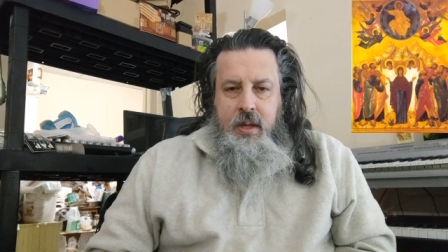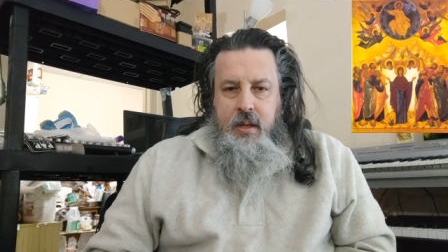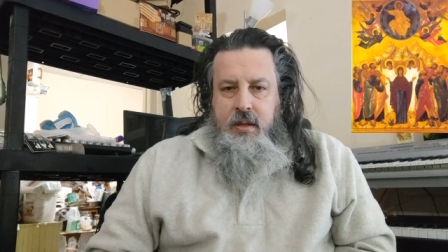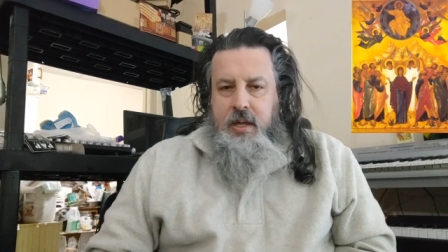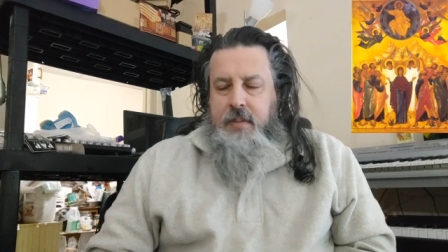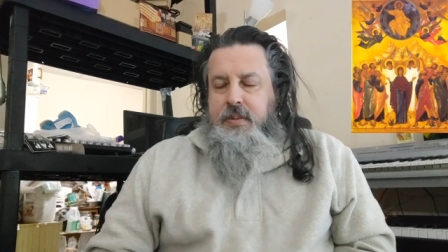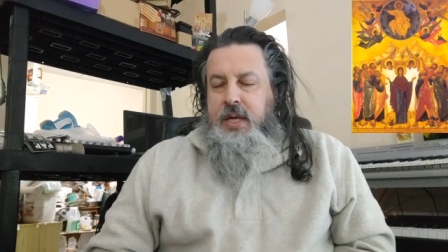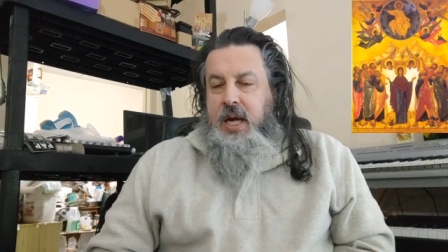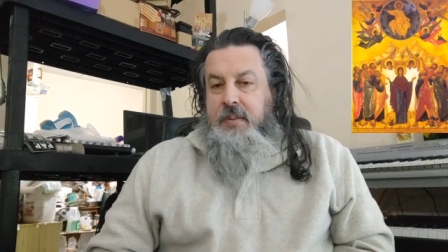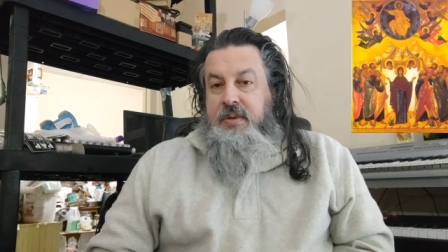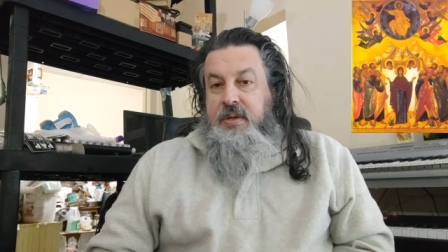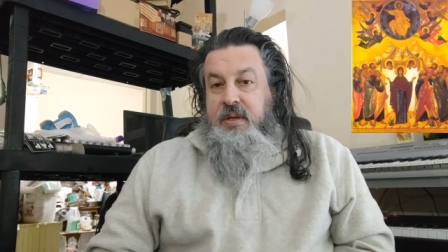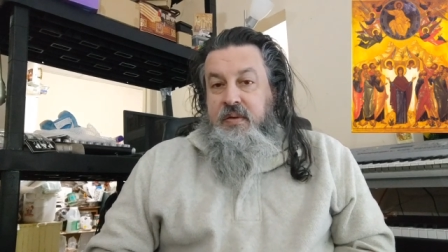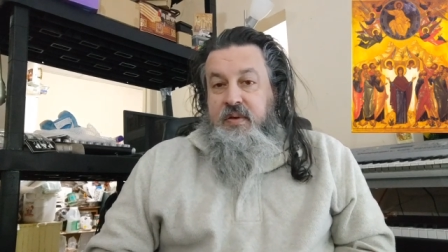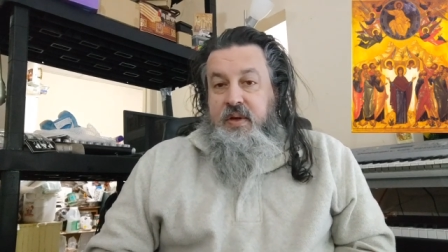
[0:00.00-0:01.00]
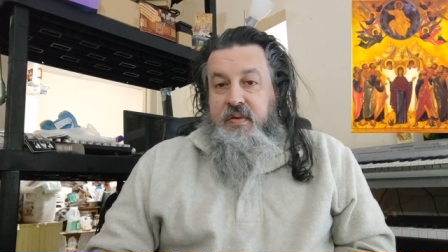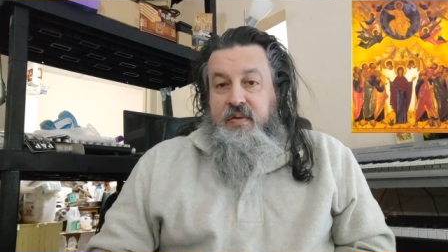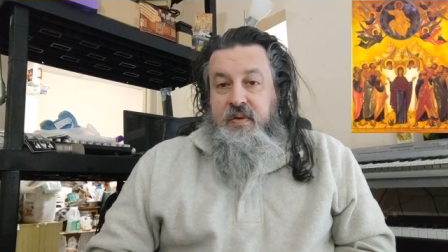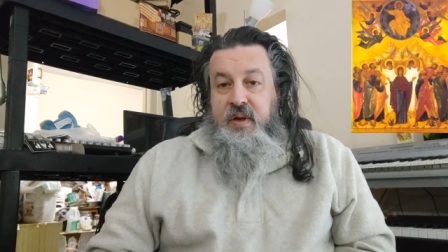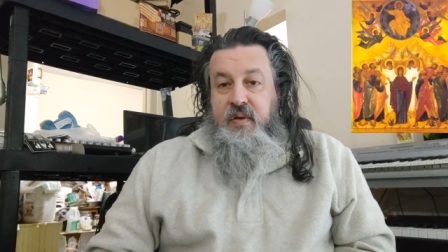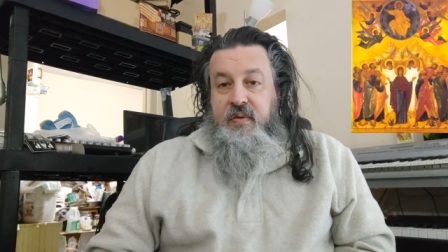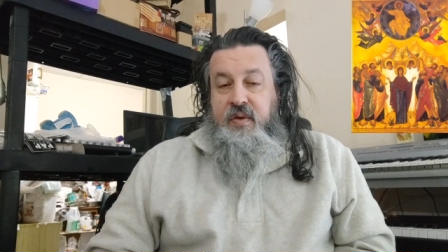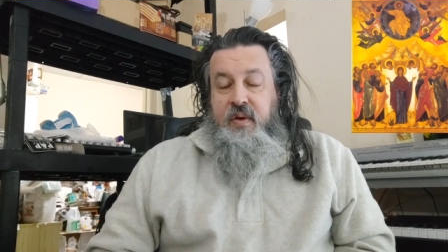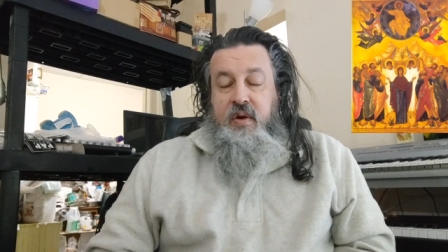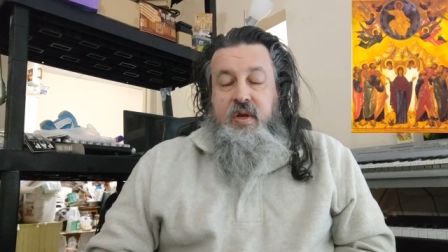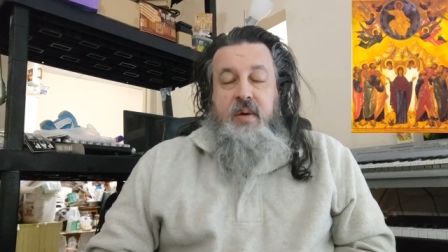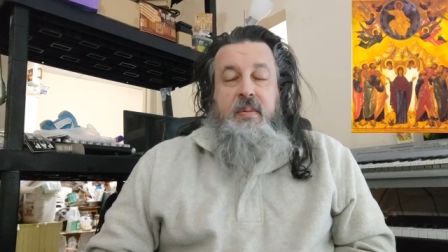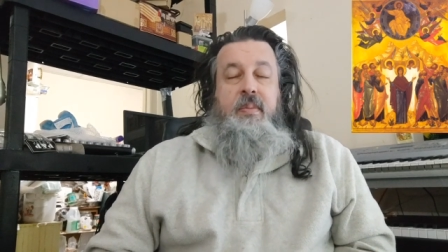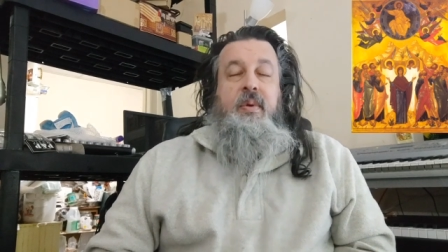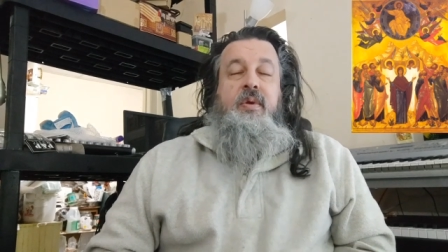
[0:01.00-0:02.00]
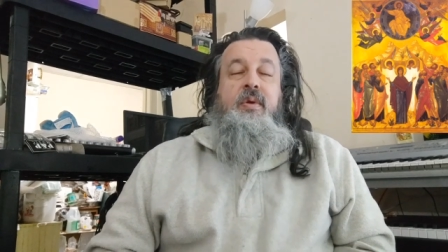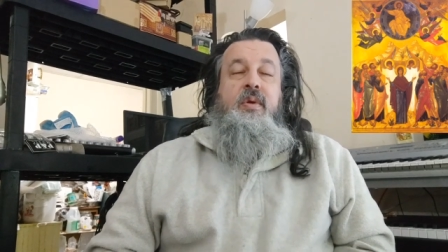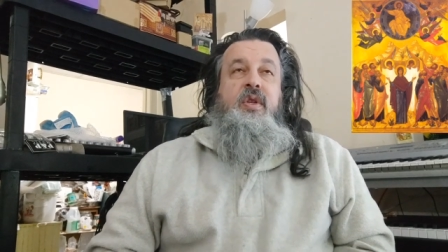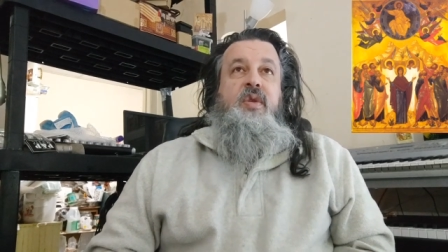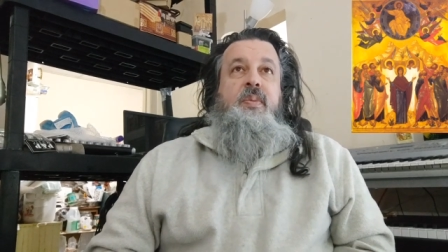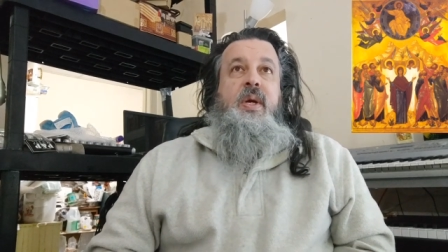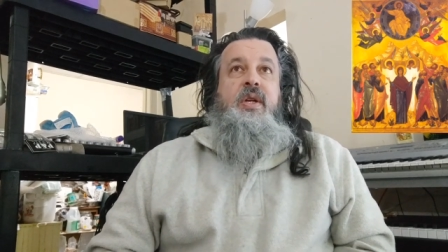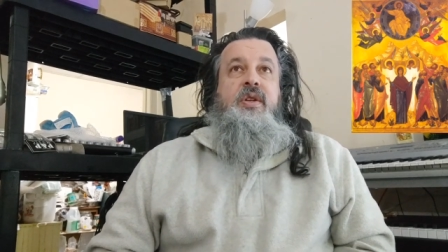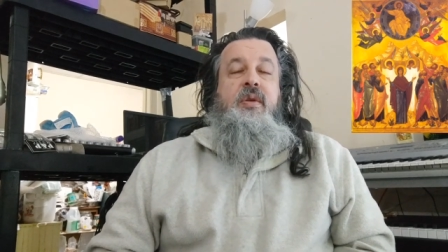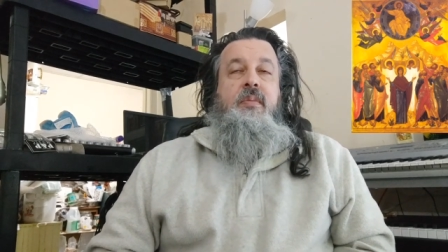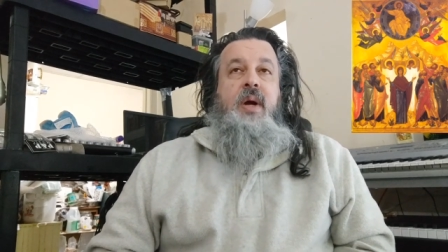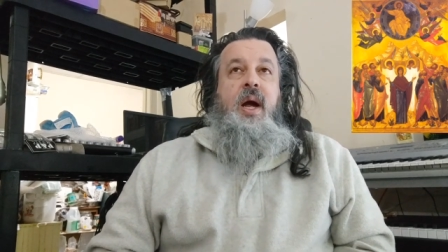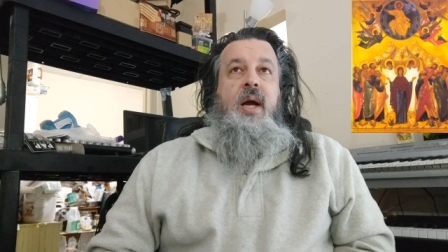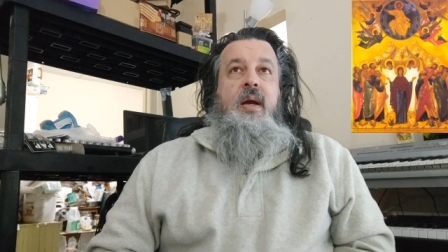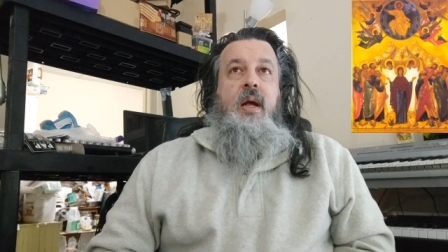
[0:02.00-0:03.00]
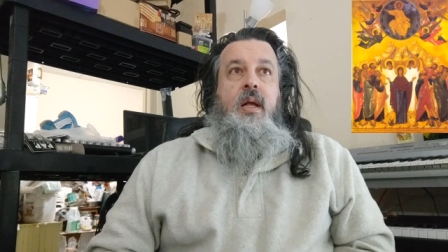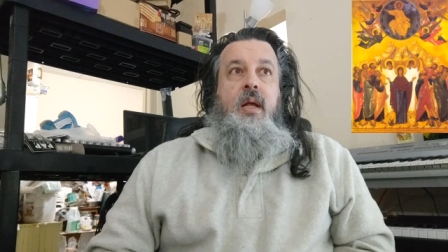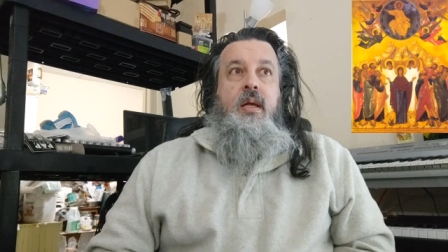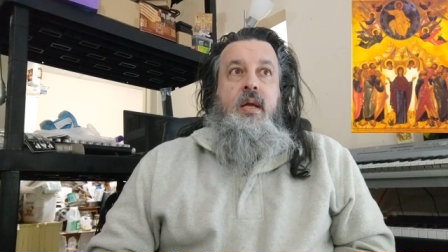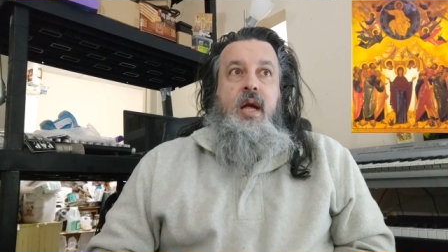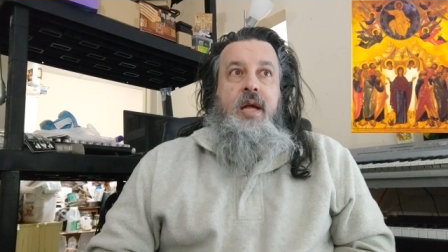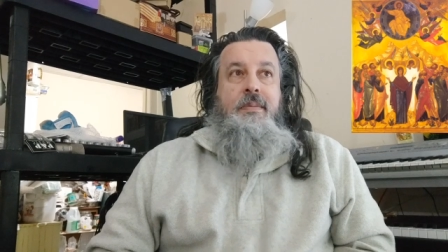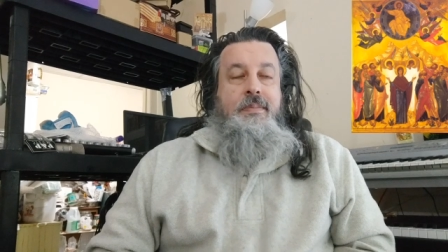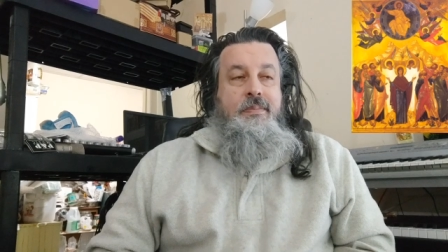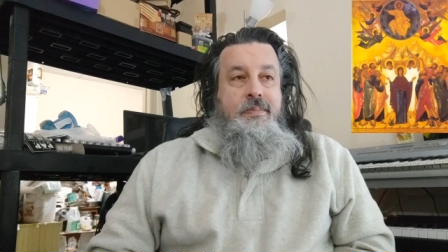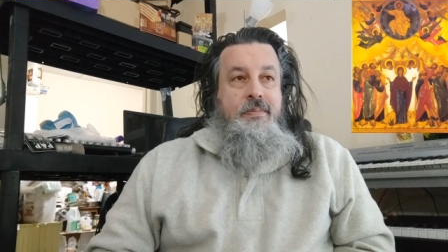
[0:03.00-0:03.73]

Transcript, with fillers: sometimes, if, if you're the type of person who speaks your mind all the time,